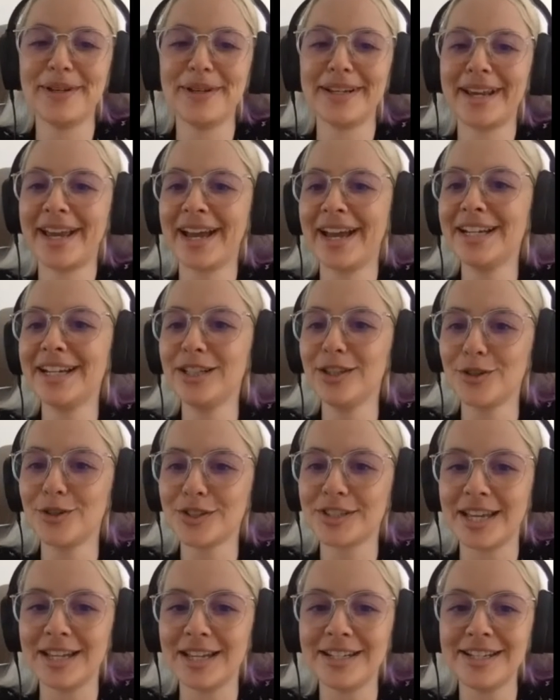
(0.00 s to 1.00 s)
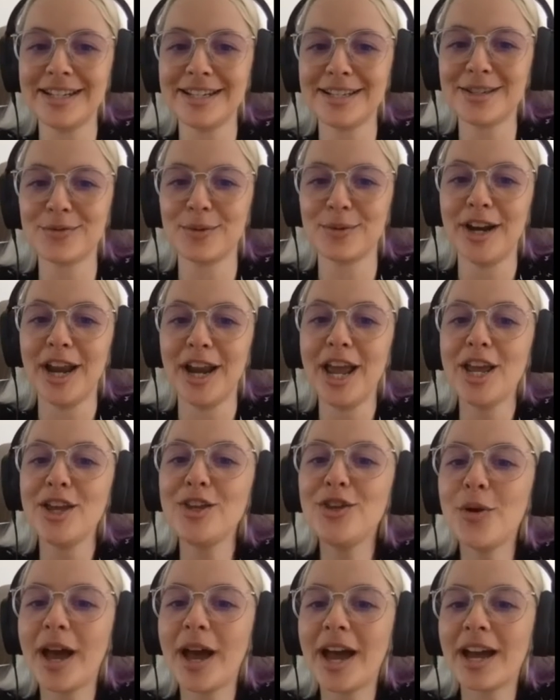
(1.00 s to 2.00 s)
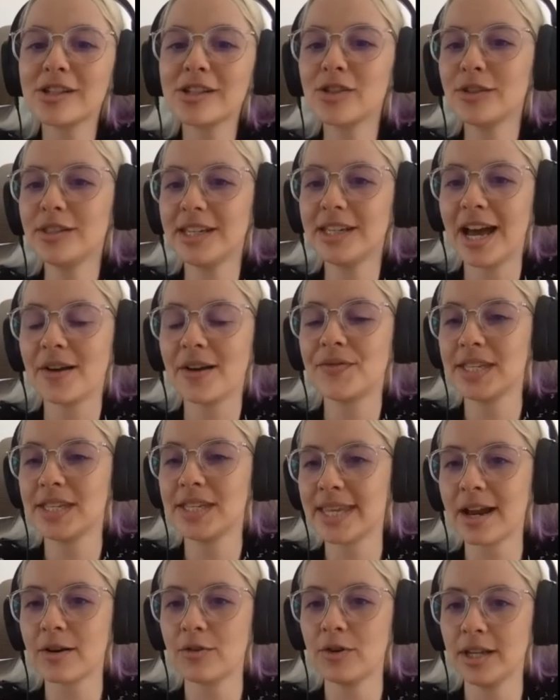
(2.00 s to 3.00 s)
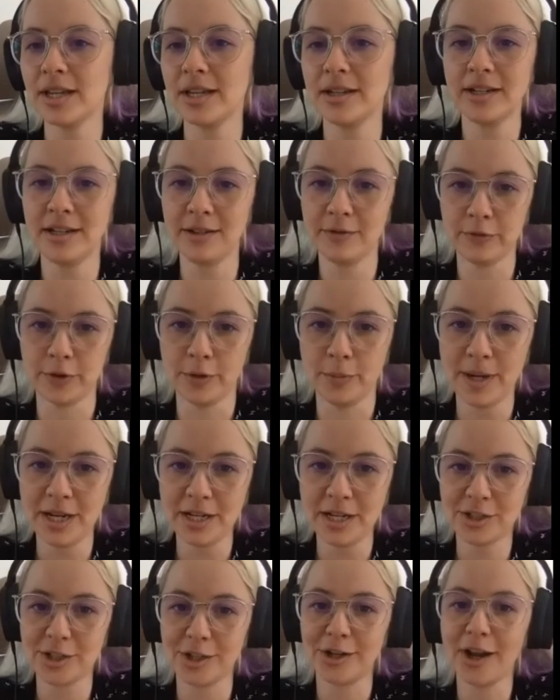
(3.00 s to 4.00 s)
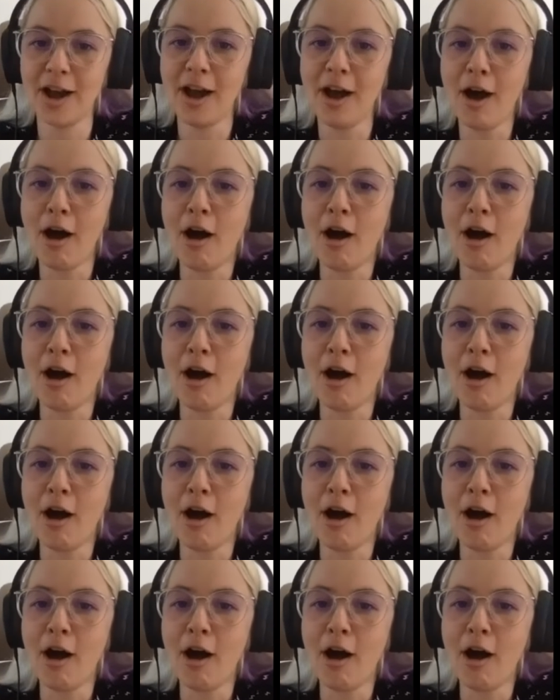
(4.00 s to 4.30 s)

but kind of looks like this, where you actually have this aggregated information